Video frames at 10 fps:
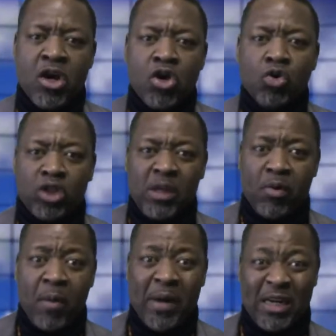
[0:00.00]
You see people
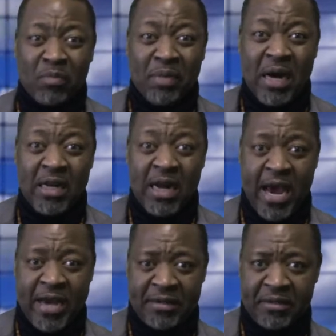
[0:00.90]
come and try to blur the
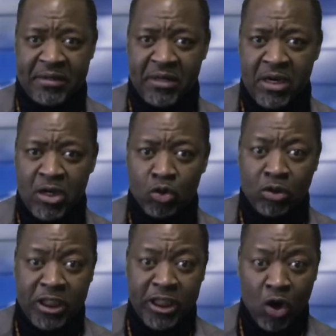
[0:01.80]
lines, to
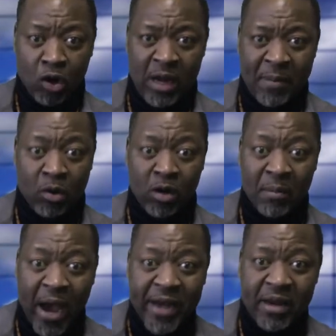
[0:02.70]
shit on them and
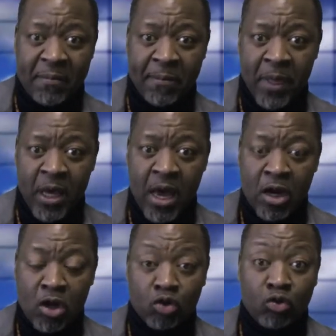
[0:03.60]
undermine them,
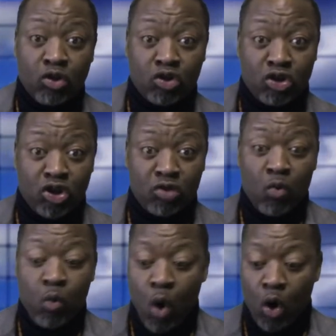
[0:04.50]
to
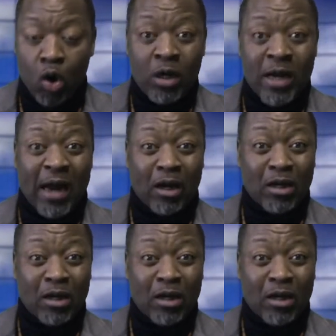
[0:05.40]
work on their,